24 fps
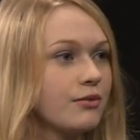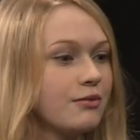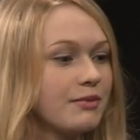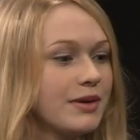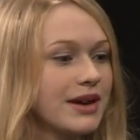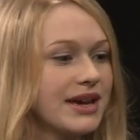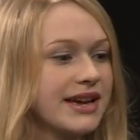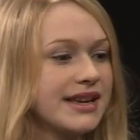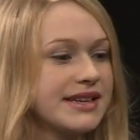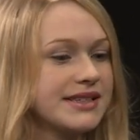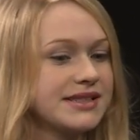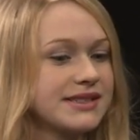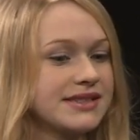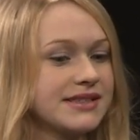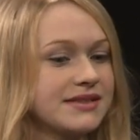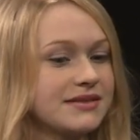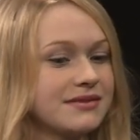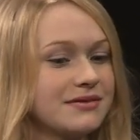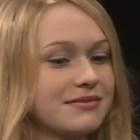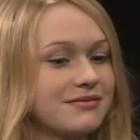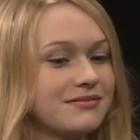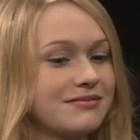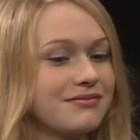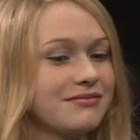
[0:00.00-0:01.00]
because
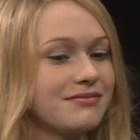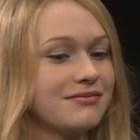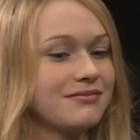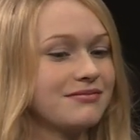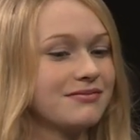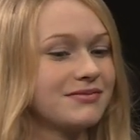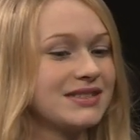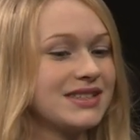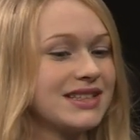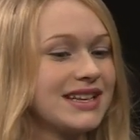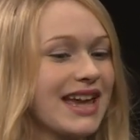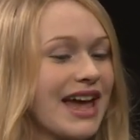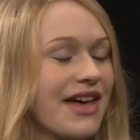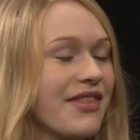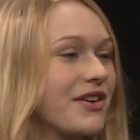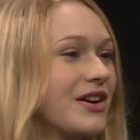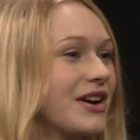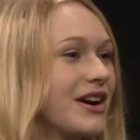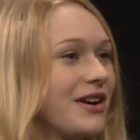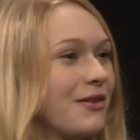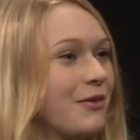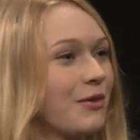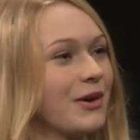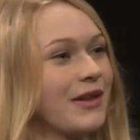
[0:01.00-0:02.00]

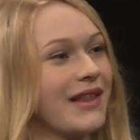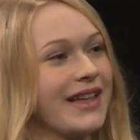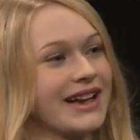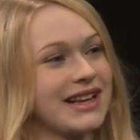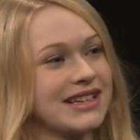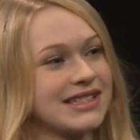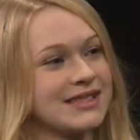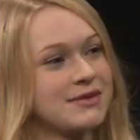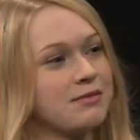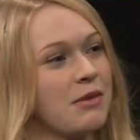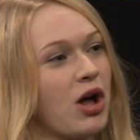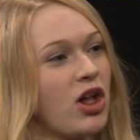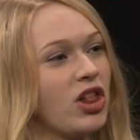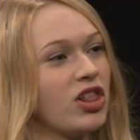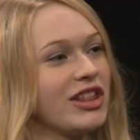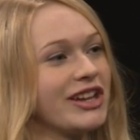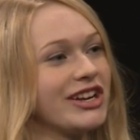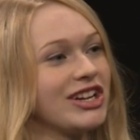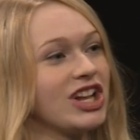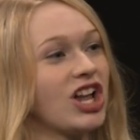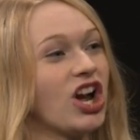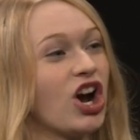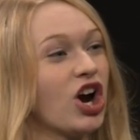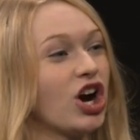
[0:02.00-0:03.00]
together we're like a small
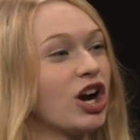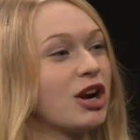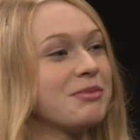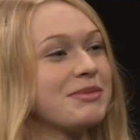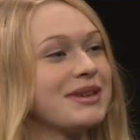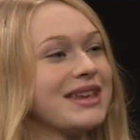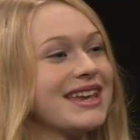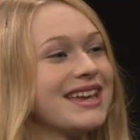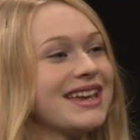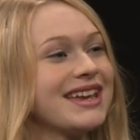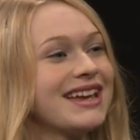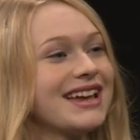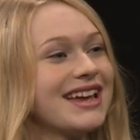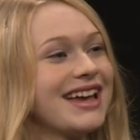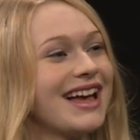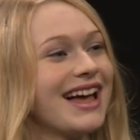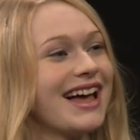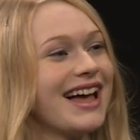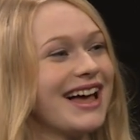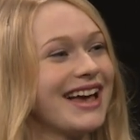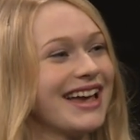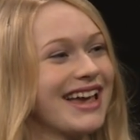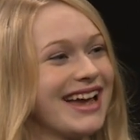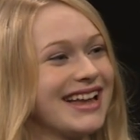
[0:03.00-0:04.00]
little army
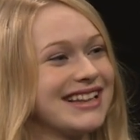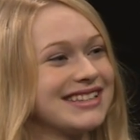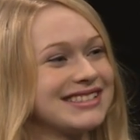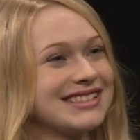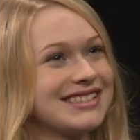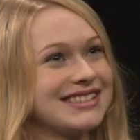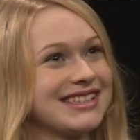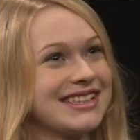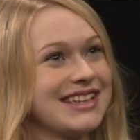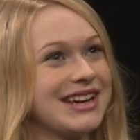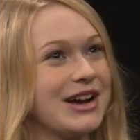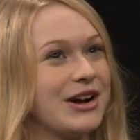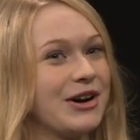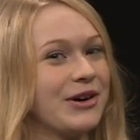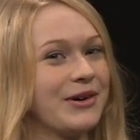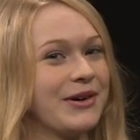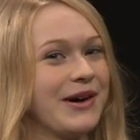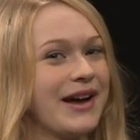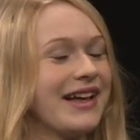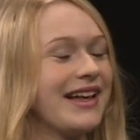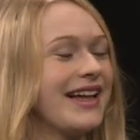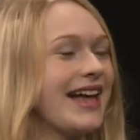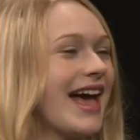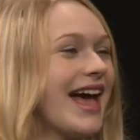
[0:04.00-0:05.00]
against, you know,
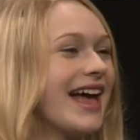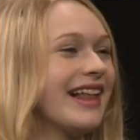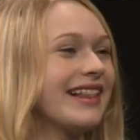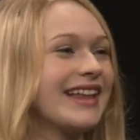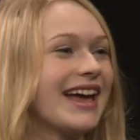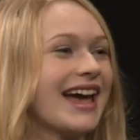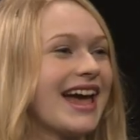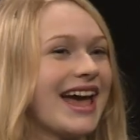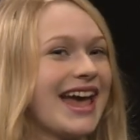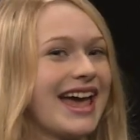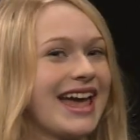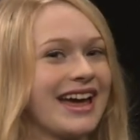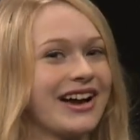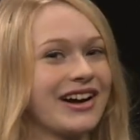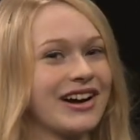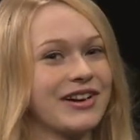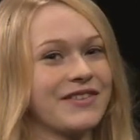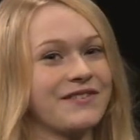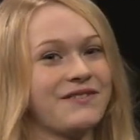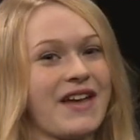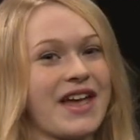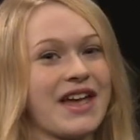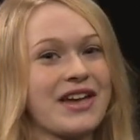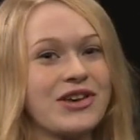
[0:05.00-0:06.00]
LA
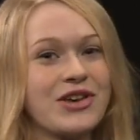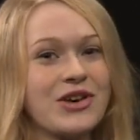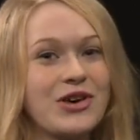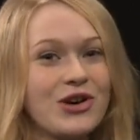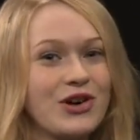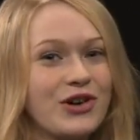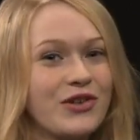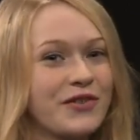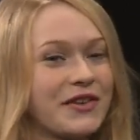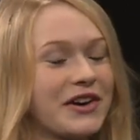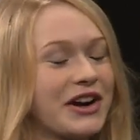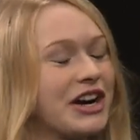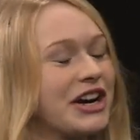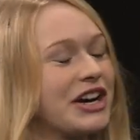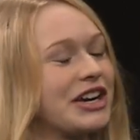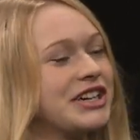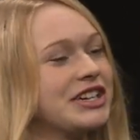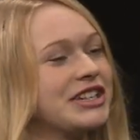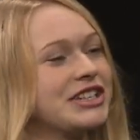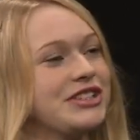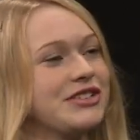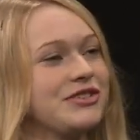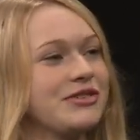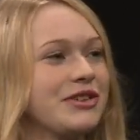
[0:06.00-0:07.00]
or
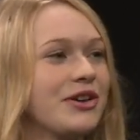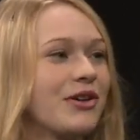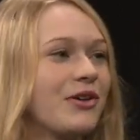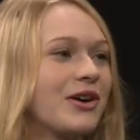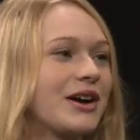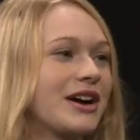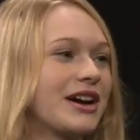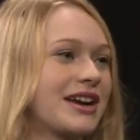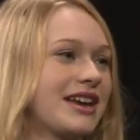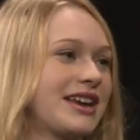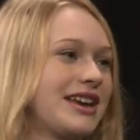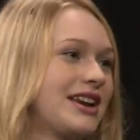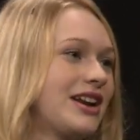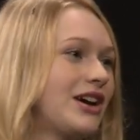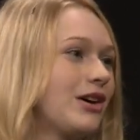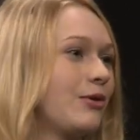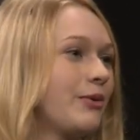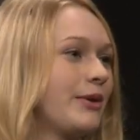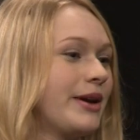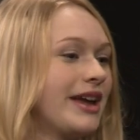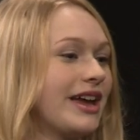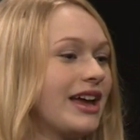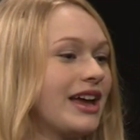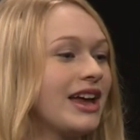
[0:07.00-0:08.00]
Vancouver or New York. You
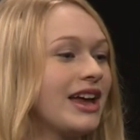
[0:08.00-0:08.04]
know,